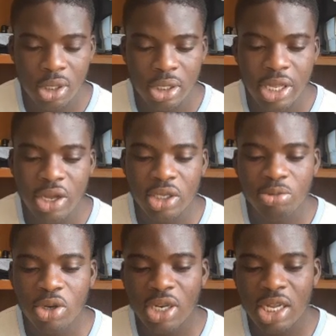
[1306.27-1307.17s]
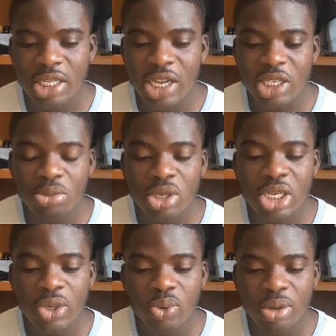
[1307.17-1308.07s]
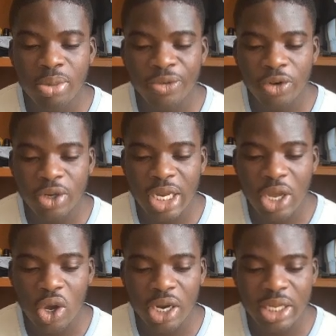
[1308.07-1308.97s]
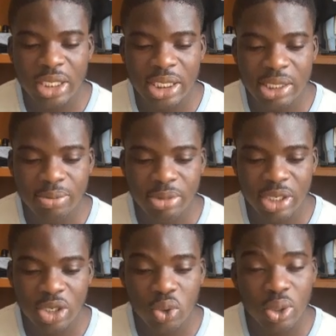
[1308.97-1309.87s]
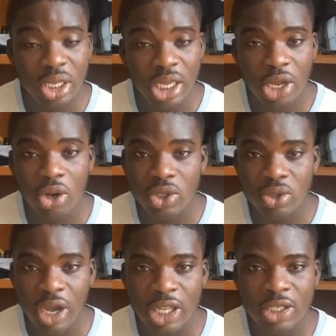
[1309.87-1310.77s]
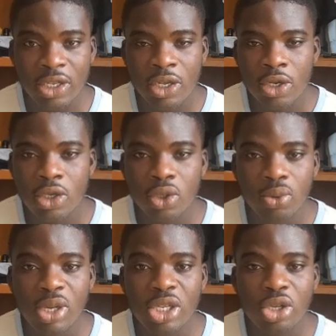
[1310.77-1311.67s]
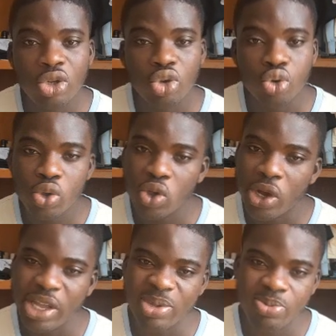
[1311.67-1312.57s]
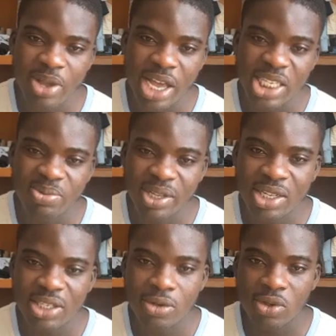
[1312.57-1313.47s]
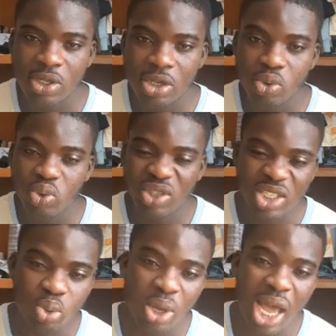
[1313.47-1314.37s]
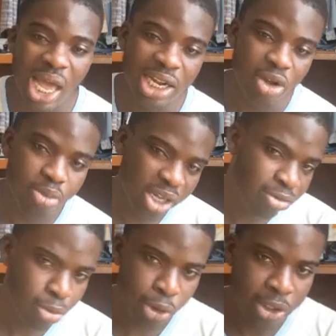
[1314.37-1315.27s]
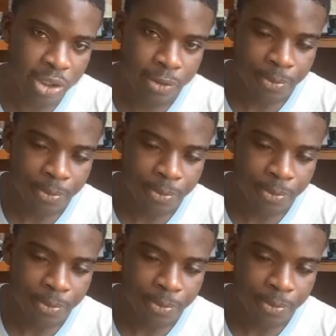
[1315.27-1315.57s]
There is more leeway before the organization begins to incur loss, right? So when you use your expected sales, which is way higher than your break-even point,